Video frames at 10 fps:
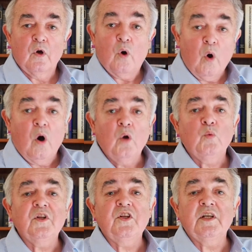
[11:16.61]
all
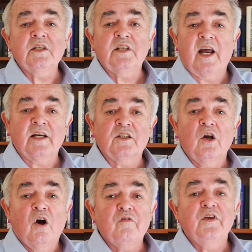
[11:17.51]
with the intent
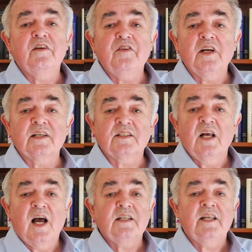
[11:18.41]
of giving us
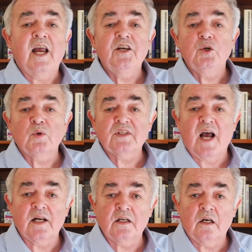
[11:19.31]
a tenuous
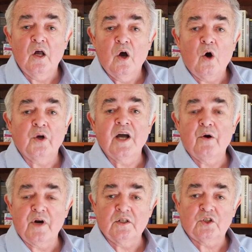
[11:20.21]
handle on
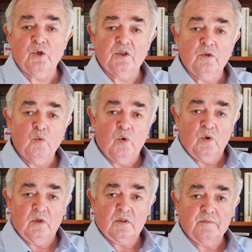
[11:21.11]
our uncertain
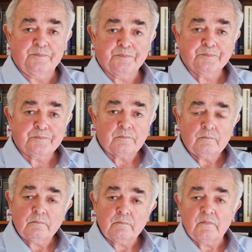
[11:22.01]
world.
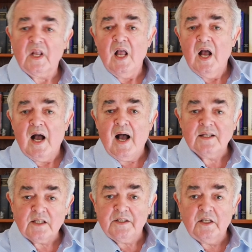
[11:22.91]

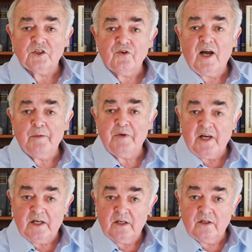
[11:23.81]
As I described
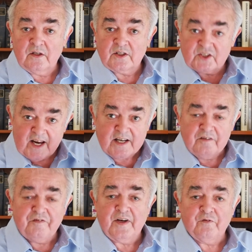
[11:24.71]
in the
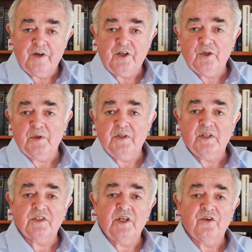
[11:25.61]
second video in this
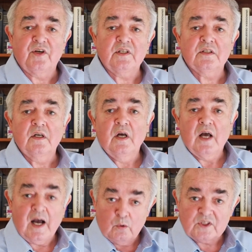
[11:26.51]
series,
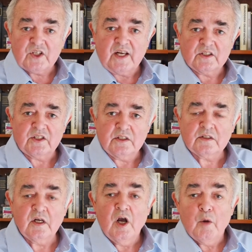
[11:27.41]
our
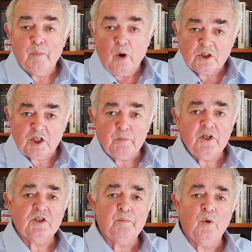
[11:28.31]
senses, possibly
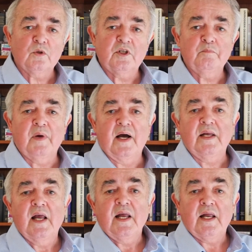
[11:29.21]
supported by
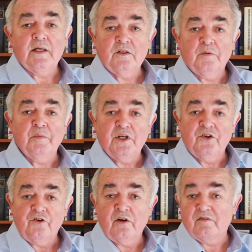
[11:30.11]

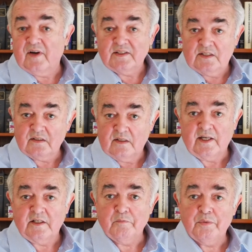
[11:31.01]
intermediary devices
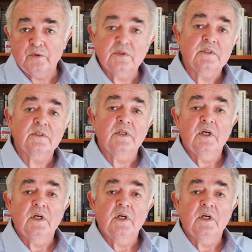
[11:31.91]
like computers,